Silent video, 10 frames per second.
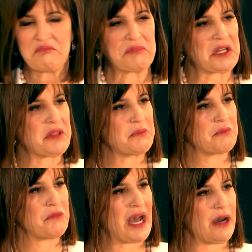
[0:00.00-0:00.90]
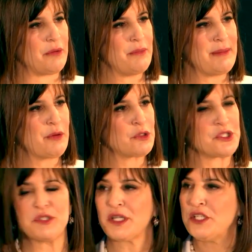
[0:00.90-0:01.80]
And I thought, wow, maybe we're
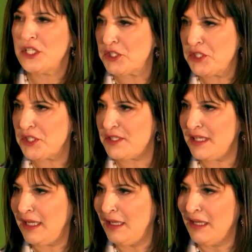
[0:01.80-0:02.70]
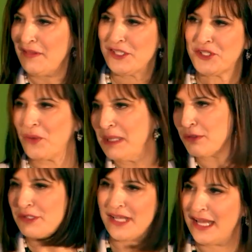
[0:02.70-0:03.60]
just conditioned to see this
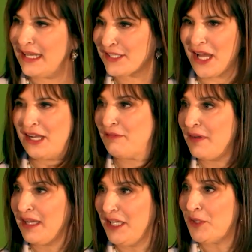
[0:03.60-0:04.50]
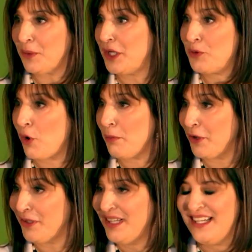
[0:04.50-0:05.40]
20% as kind of equal and
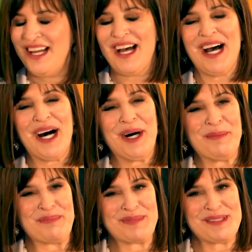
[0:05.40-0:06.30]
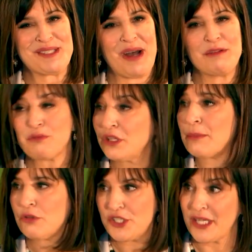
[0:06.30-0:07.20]
normal. So I would really
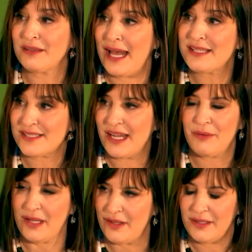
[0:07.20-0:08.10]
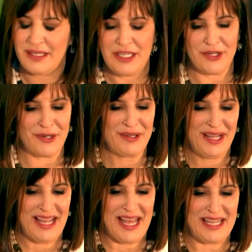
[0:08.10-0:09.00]
appreciate last night here
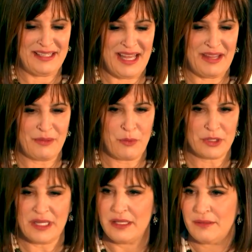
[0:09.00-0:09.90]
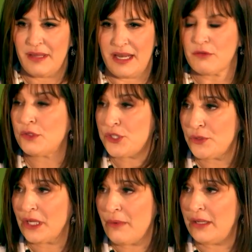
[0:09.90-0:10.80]
and the work that everyone's
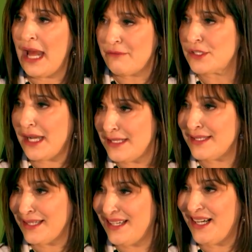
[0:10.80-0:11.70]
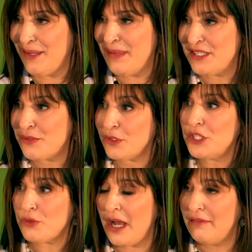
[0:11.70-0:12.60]
doing around advertising and to
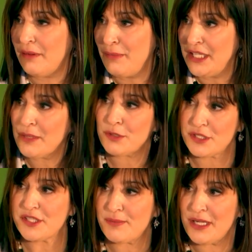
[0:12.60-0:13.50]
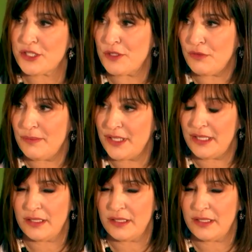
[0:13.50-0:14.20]
really drive media participation of women.